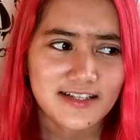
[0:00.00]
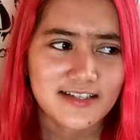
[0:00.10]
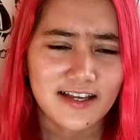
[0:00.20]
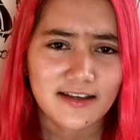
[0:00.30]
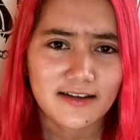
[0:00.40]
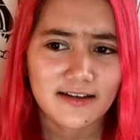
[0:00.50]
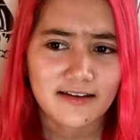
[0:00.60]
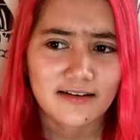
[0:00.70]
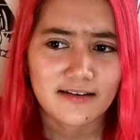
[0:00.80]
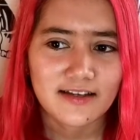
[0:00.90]
just like
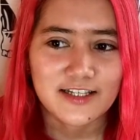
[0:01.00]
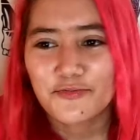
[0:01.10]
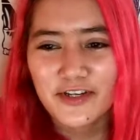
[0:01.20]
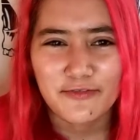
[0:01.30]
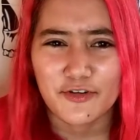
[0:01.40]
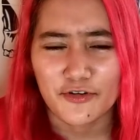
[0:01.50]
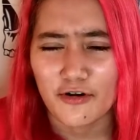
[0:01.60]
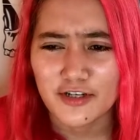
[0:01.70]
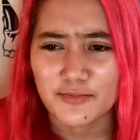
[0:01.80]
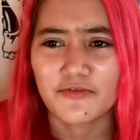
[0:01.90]
it's really if you don't
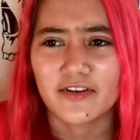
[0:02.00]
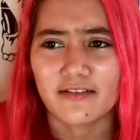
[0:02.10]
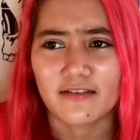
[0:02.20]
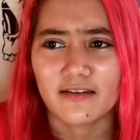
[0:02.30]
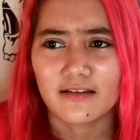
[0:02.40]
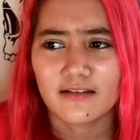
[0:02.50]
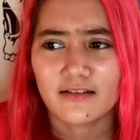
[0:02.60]
know this movie, I think.